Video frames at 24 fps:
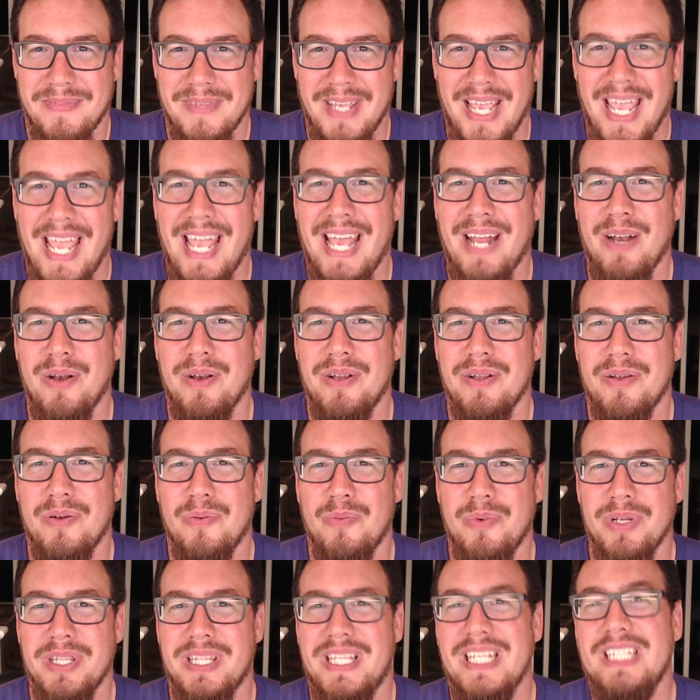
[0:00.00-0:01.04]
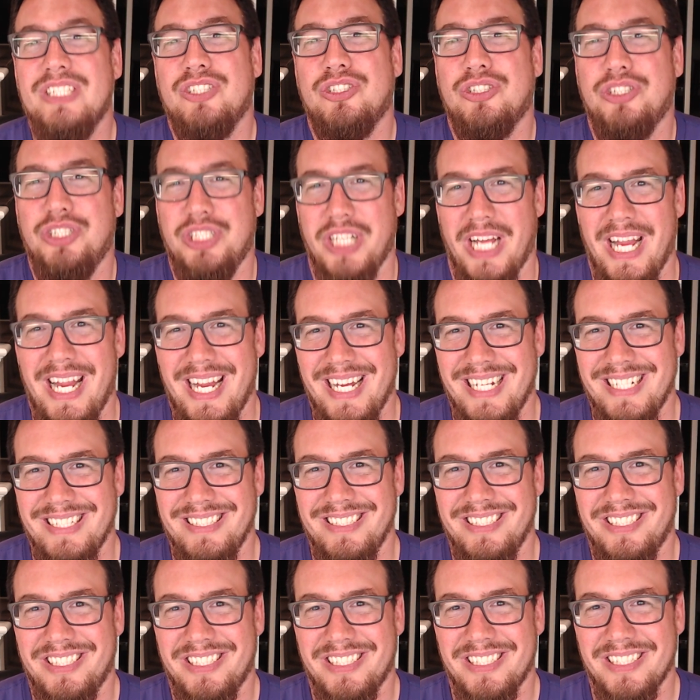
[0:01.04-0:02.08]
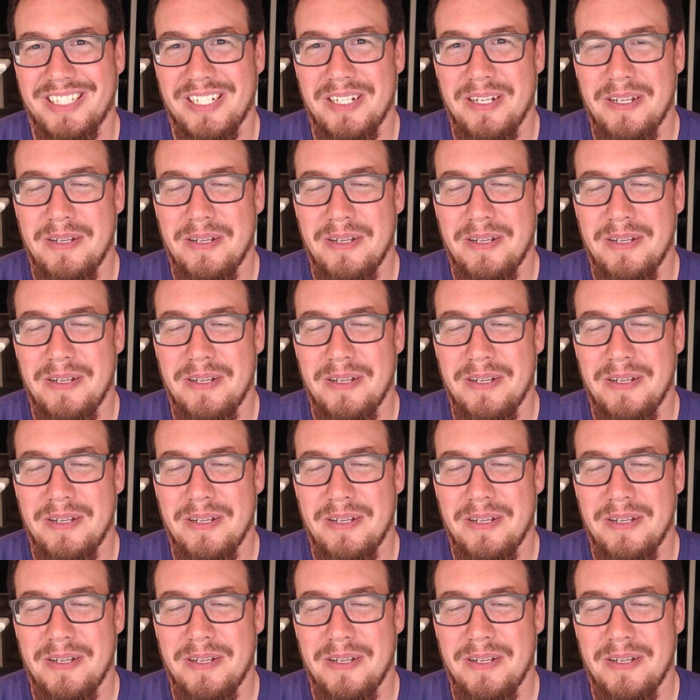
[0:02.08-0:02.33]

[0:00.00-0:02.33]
And with this change,